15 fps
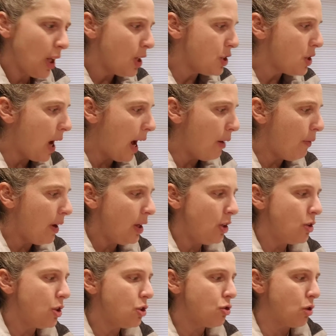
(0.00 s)
So I want
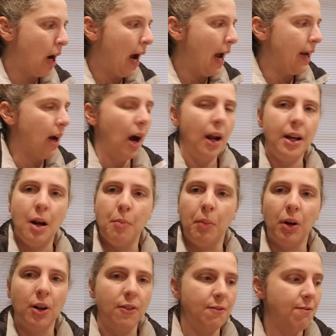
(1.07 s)
you to try on
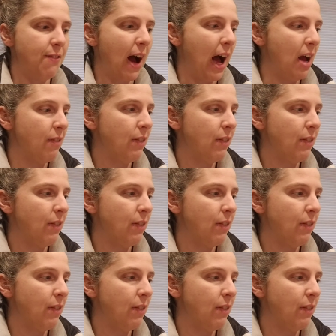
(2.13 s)
number 5.